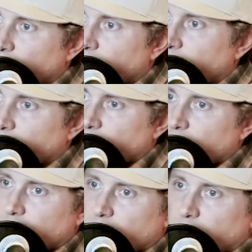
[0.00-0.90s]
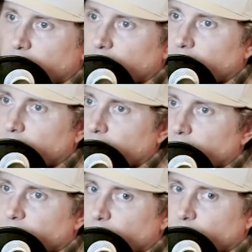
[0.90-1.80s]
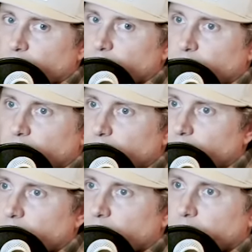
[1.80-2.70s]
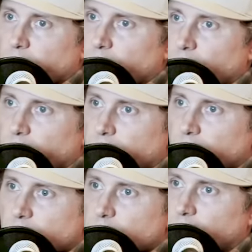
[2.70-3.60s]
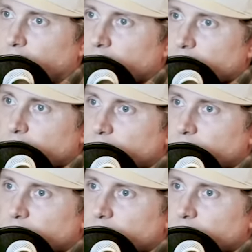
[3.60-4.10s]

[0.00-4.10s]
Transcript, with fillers: Dudley. And Dudley, for people that don't know, like John